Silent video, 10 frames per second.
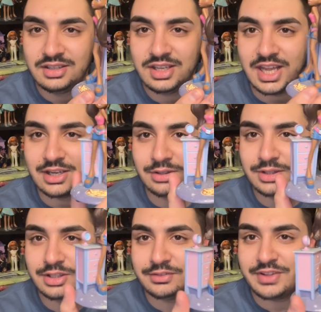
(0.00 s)
in her
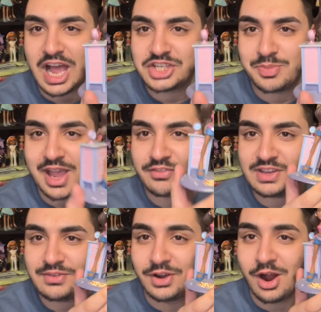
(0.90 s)
little flashback
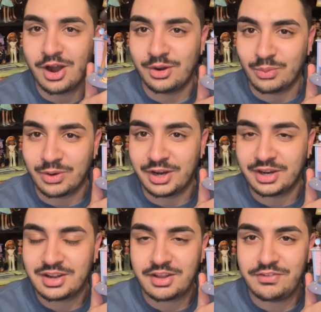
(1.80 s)
fever
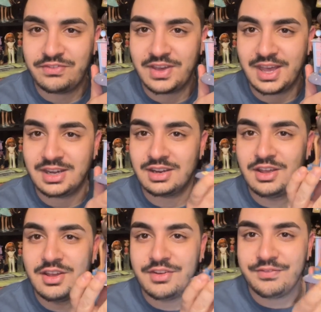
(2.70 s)
artwork, fit,
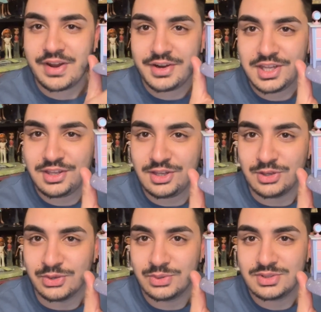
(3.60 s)
very
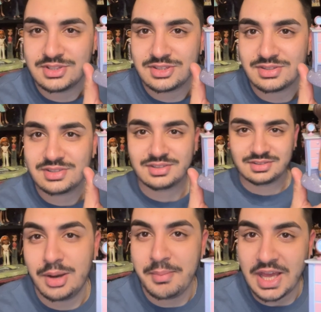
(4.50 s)
cute
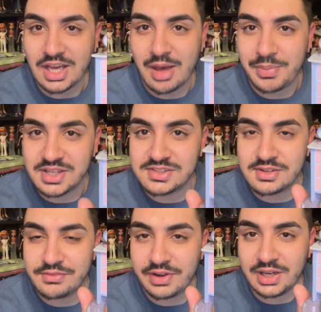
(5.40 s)
her makeup is
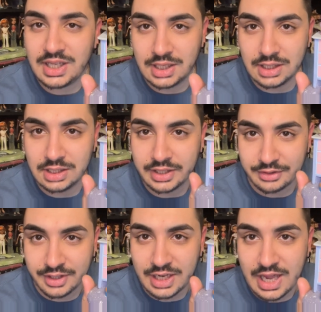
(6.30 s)
very
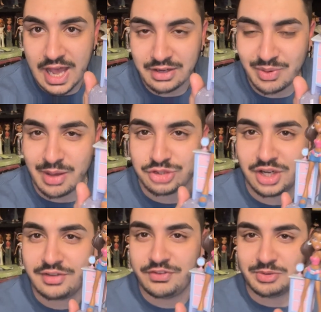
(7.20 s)
glittery and when I was trying
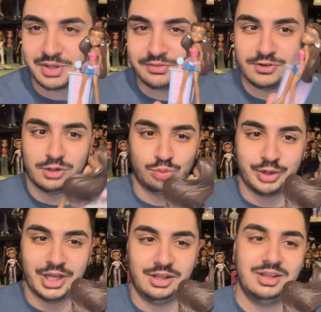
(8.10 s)
to film her for a
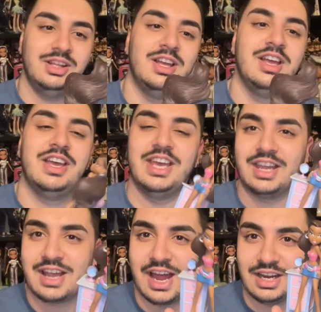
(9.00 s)
reel
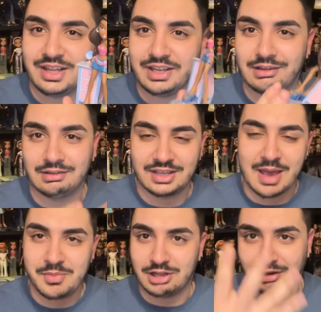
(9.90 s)
it kind of like
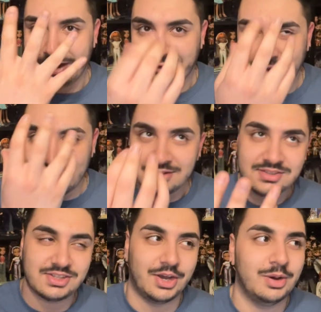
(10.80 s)
kept glaring.
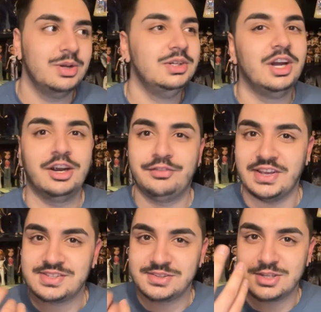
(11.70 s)
So her
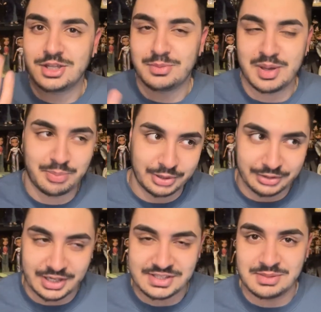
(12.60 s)
face looks a little bit
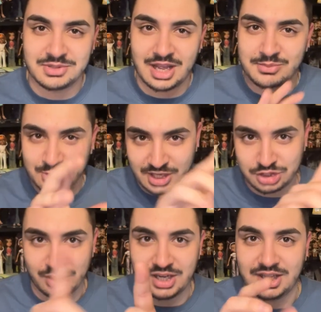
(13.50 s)
blurry sometimes when I
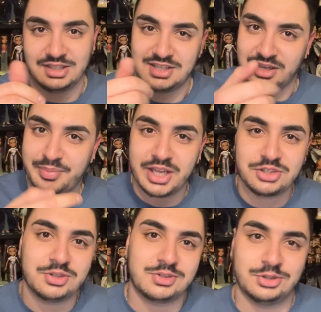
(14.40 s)
try to like take
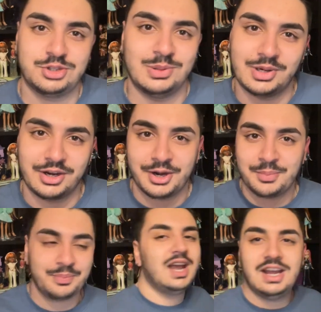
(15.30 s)
pictures or shoot her.
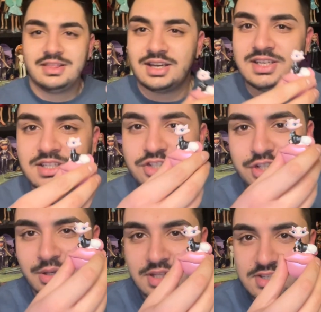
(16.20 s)
And then I did
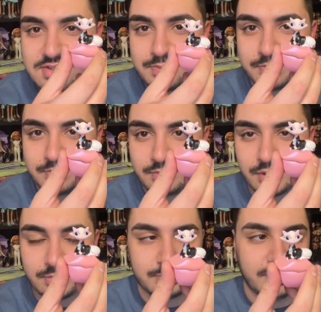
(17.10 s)
show these
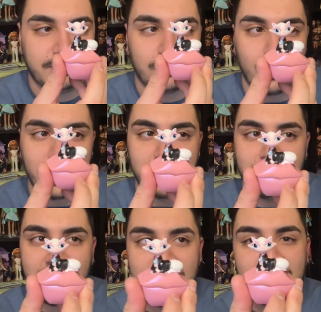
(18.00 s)
before,
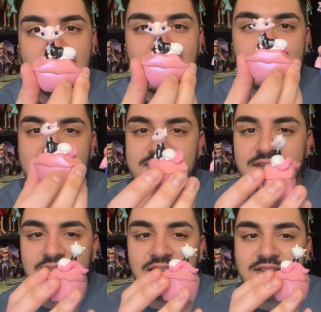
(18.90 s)
but
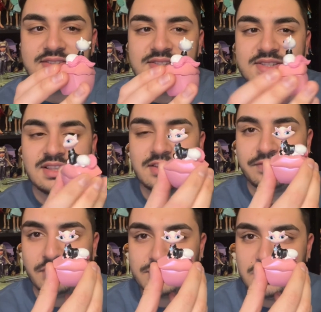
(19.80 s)
basically this is like the
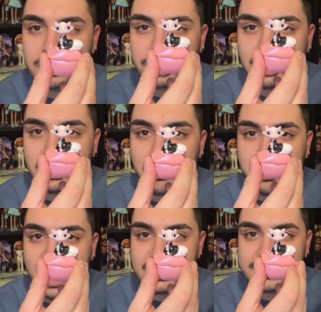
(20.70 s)
first edition
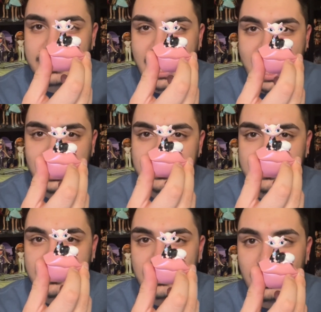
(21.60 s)
Pets Cats